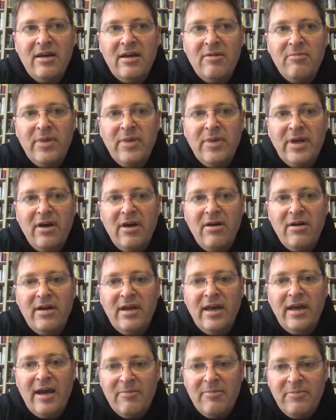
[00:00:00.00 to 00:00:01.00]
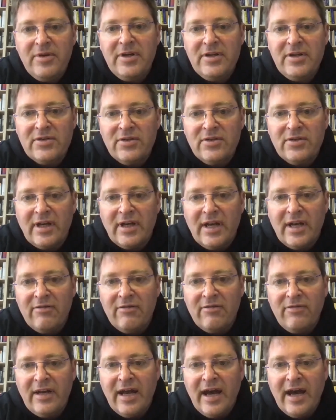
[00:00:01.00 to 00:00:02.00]
But are companies good
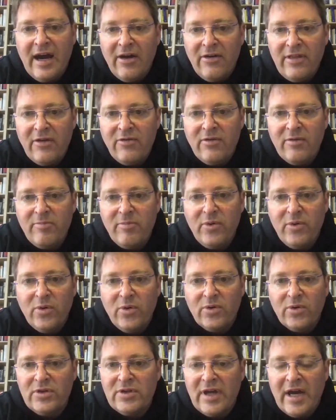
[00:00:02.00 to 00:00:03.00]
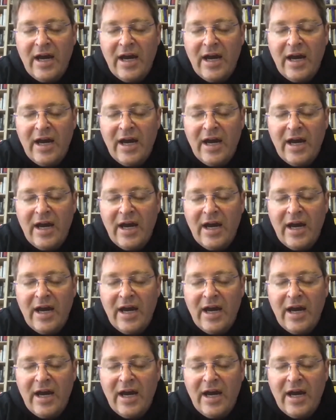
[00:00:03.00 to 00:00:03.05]
enough in how they report,